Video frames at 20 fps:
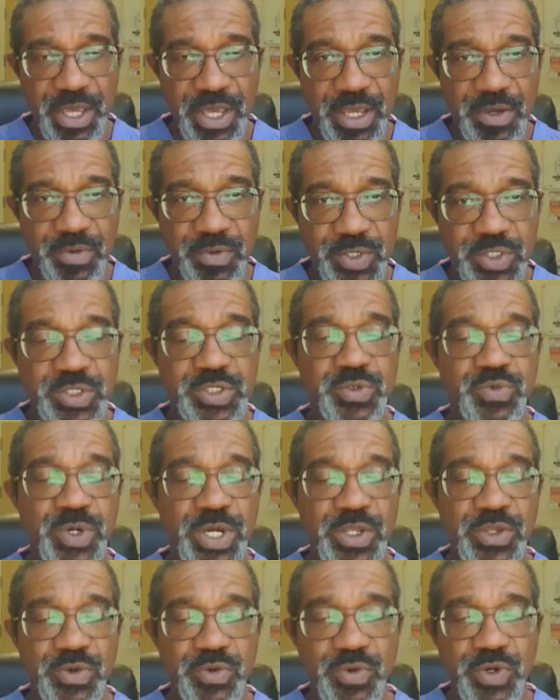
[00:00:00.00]
which is why
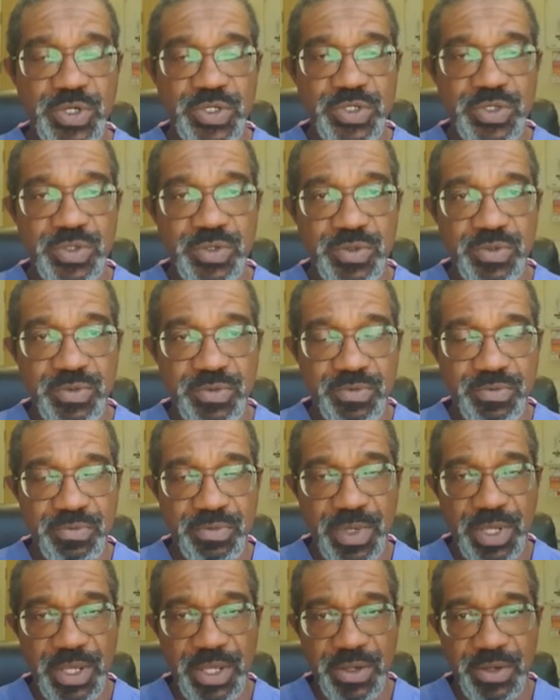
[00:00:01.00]
you want to
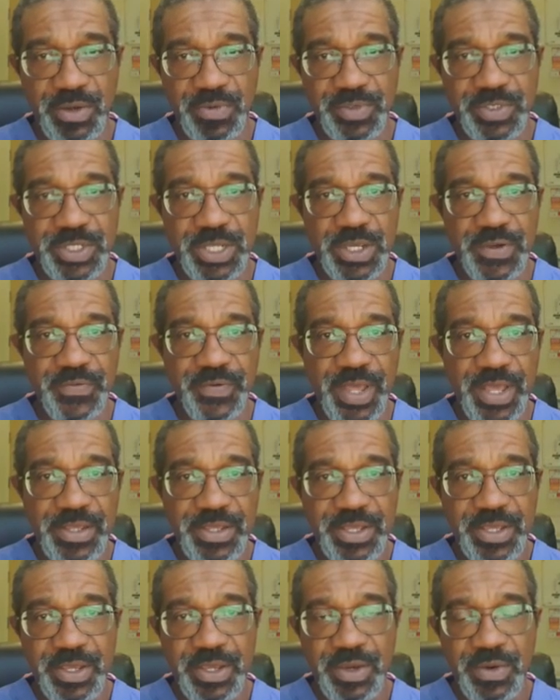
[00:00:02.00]
observe
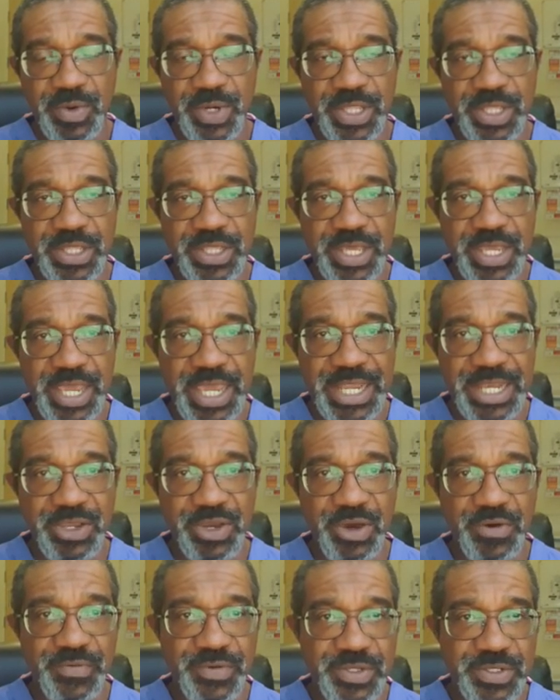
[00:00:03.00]
whether there are any
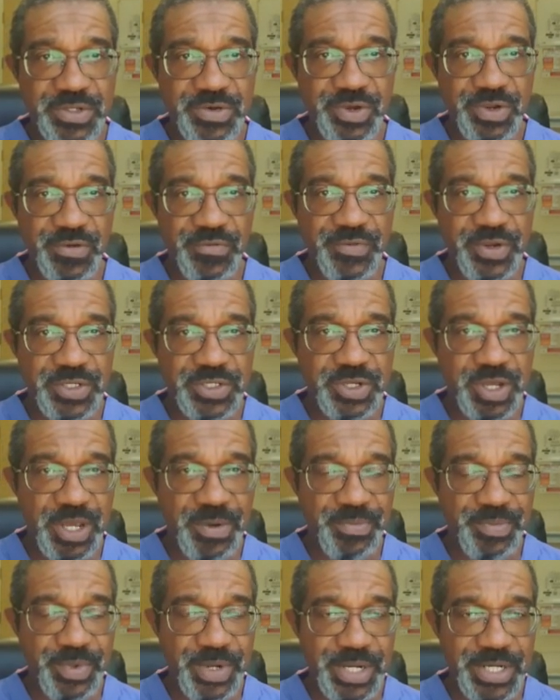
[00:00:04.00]
obvious craniofacial
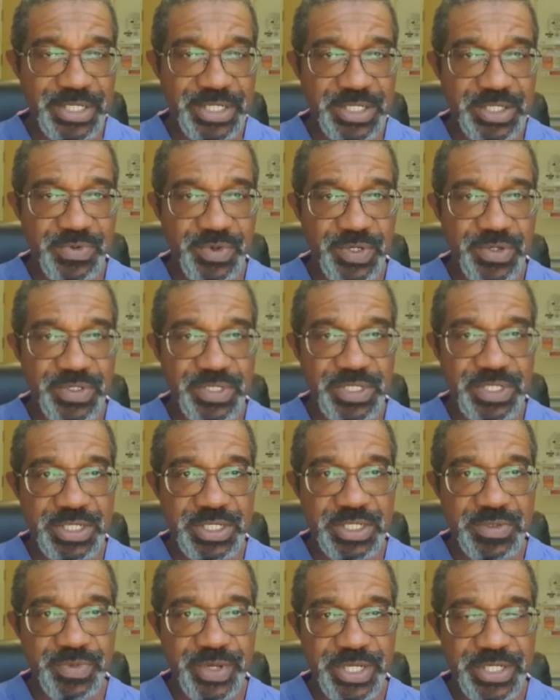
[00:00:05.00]
abnormalities when you see
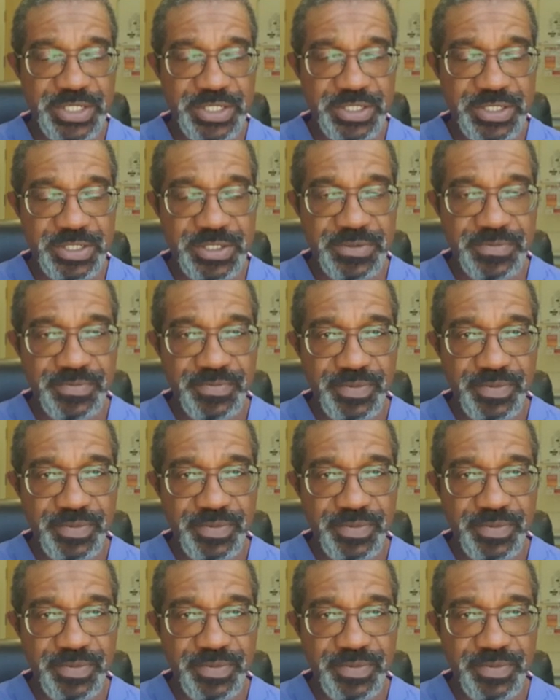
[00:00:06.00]
these patients.